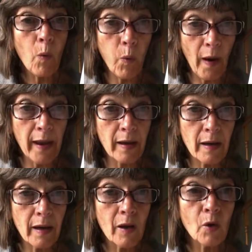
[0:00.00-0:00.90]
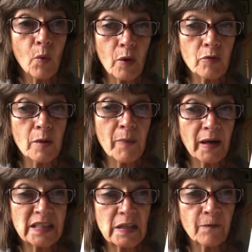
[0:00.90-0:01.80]
When will the
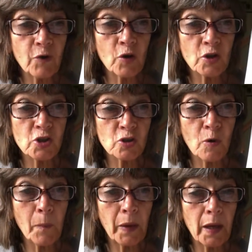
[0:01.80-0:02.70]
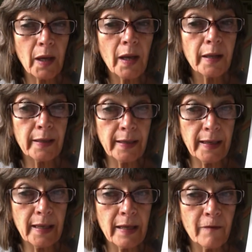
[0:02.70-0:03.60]
bus for Kusupi
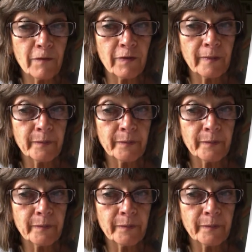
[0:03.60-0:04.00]
leave?